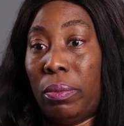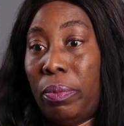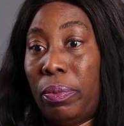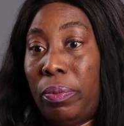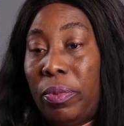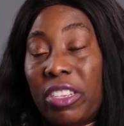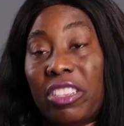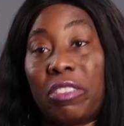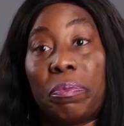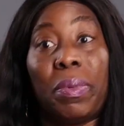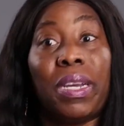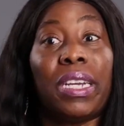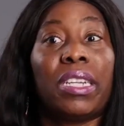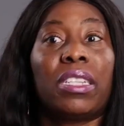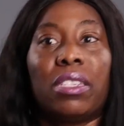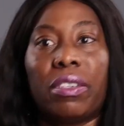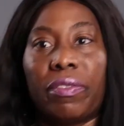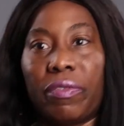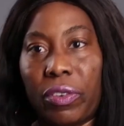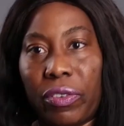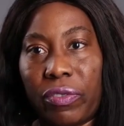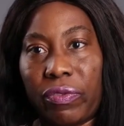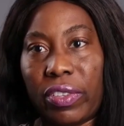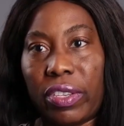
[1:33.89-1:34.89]

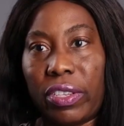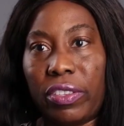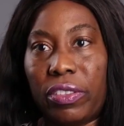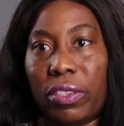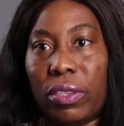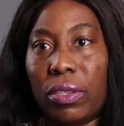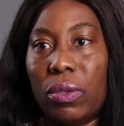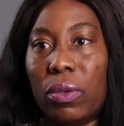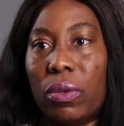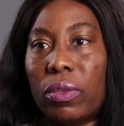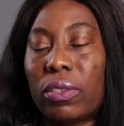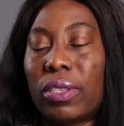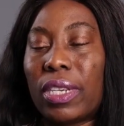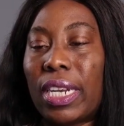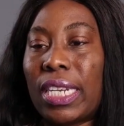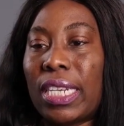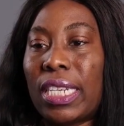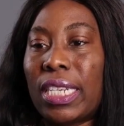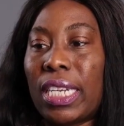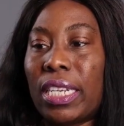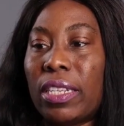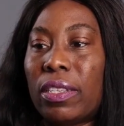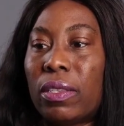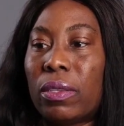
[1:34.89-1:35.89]
perspective of this?
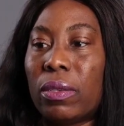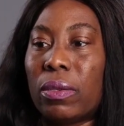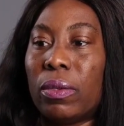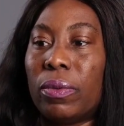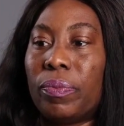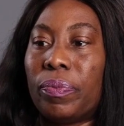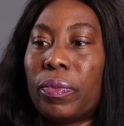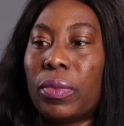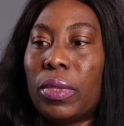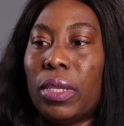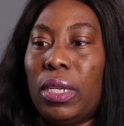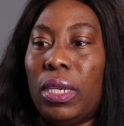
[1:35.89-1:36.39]
So